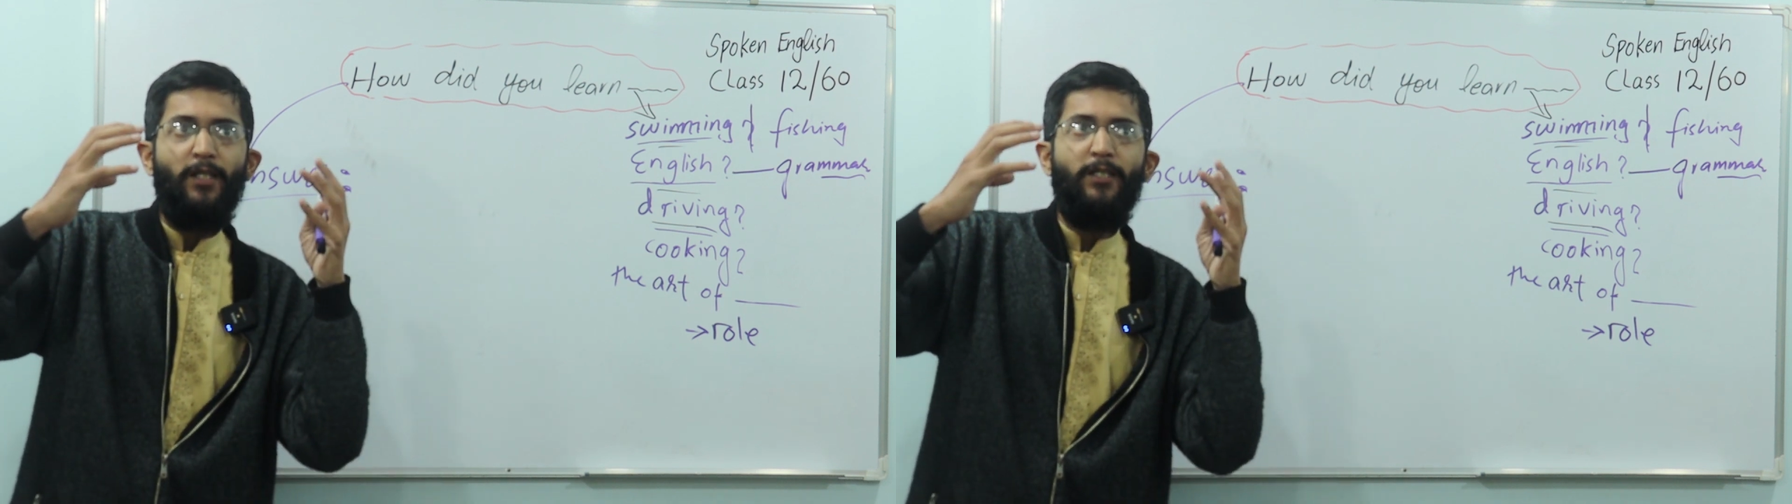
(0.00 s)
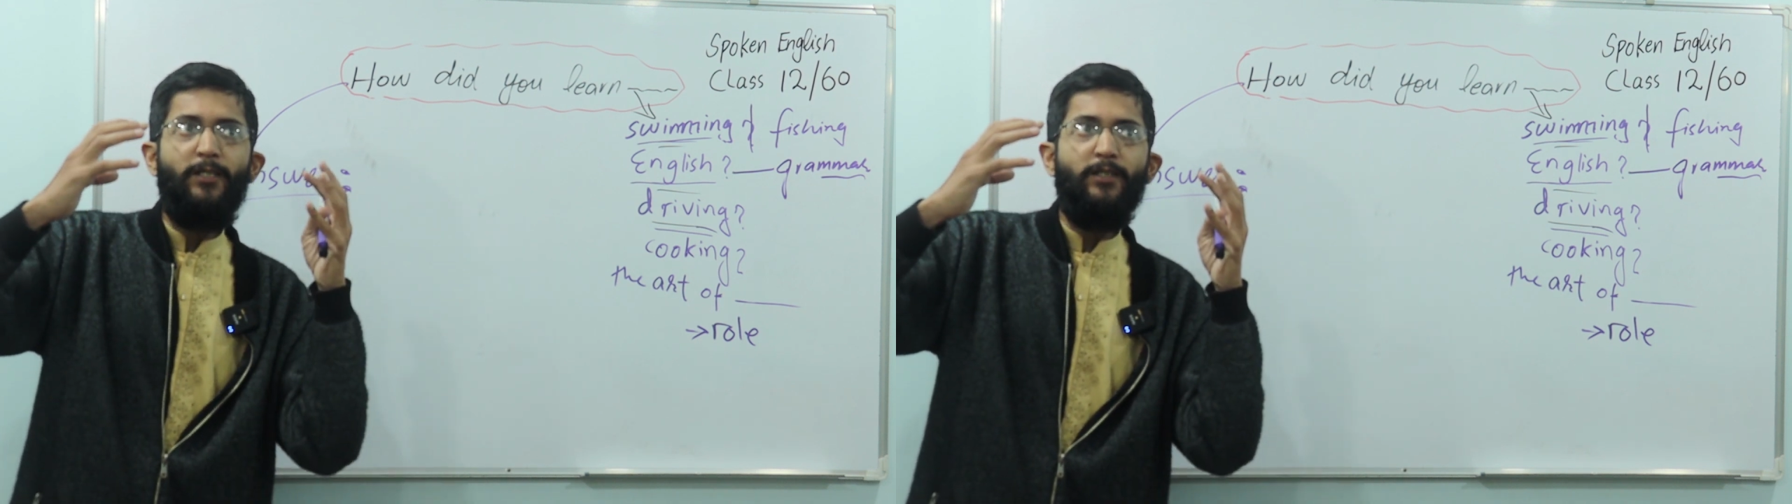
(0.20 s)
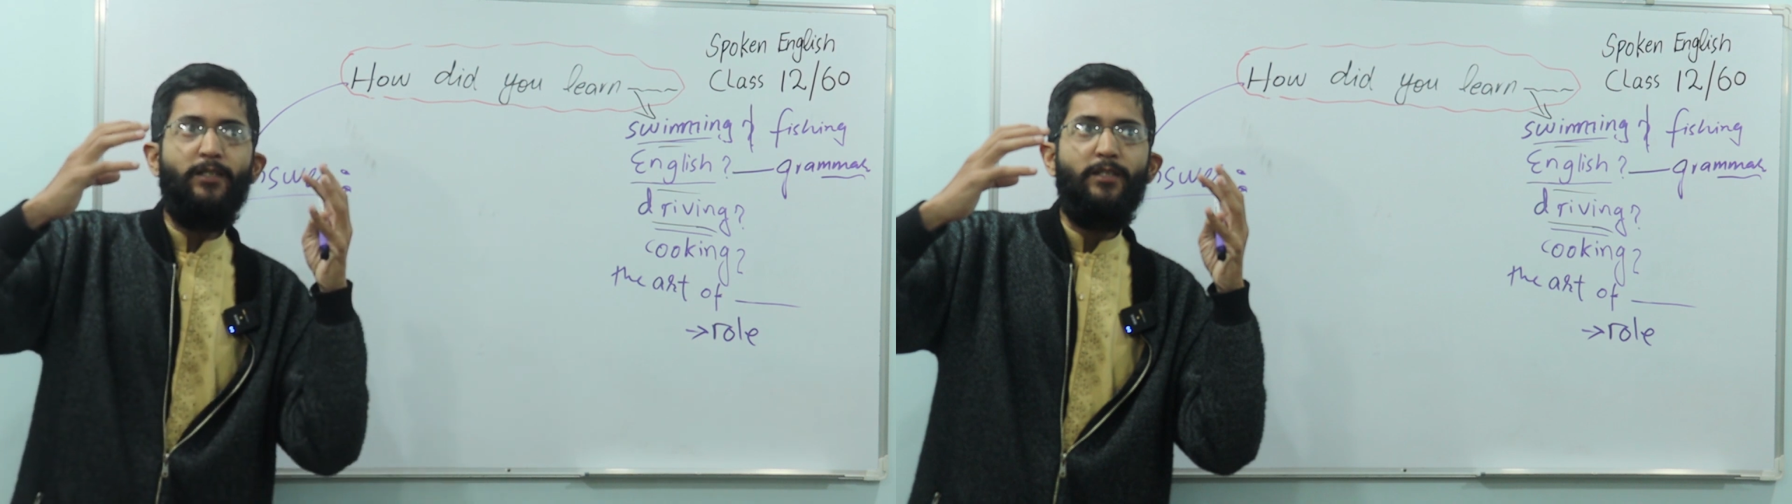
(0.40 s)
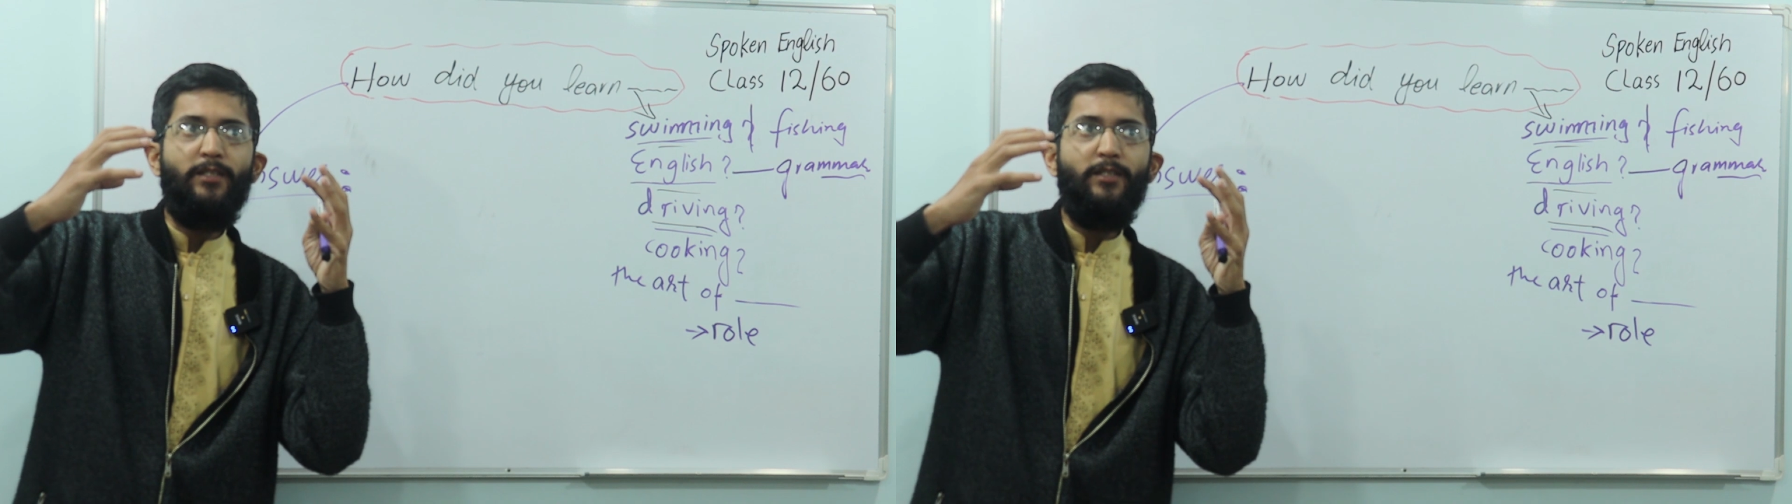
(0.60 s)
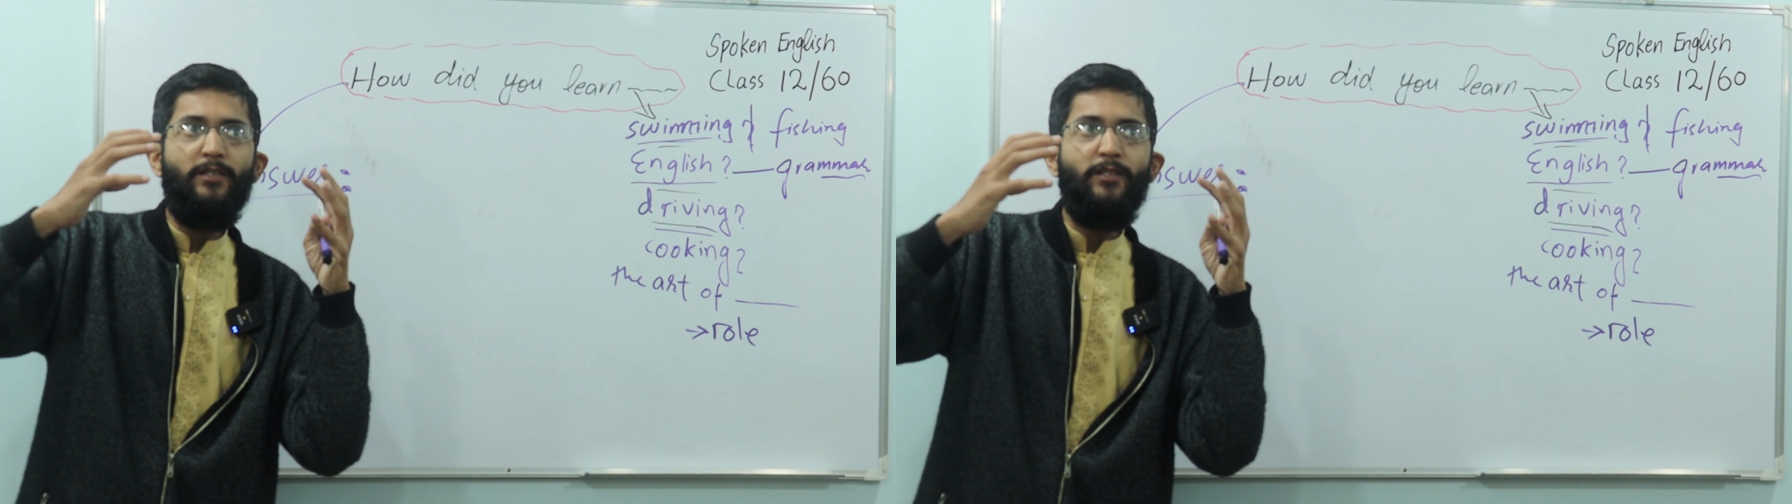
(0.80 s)

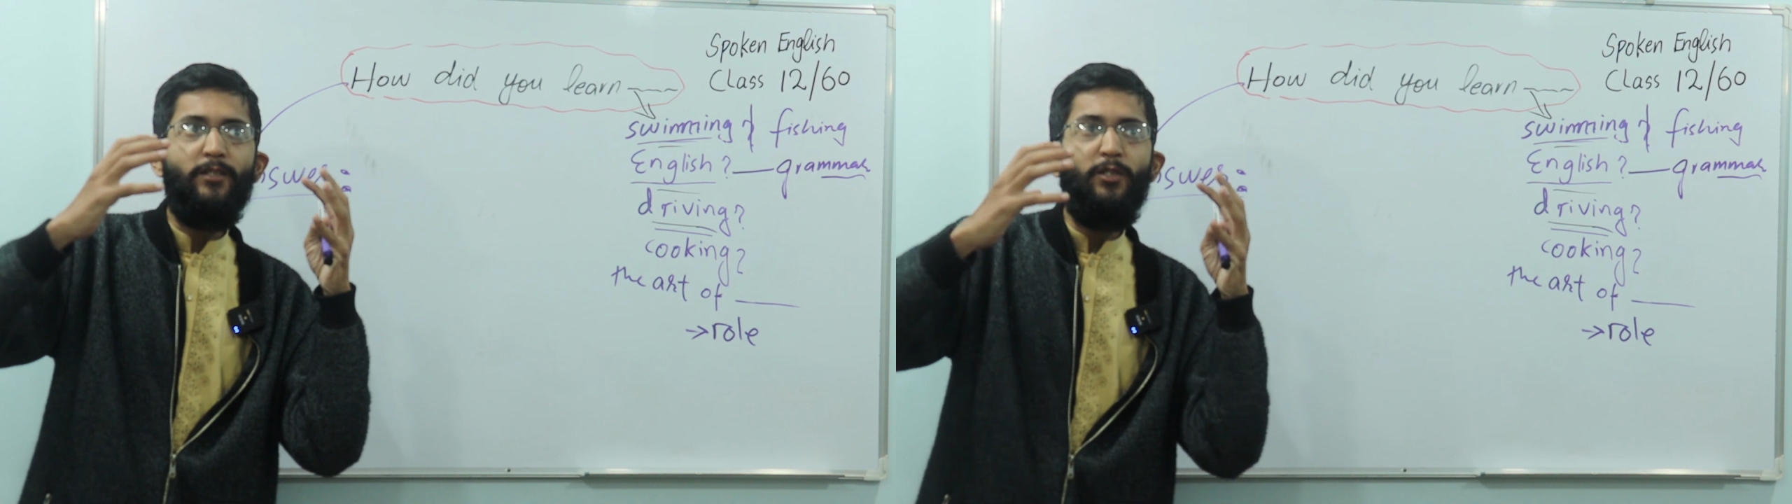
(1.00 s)
The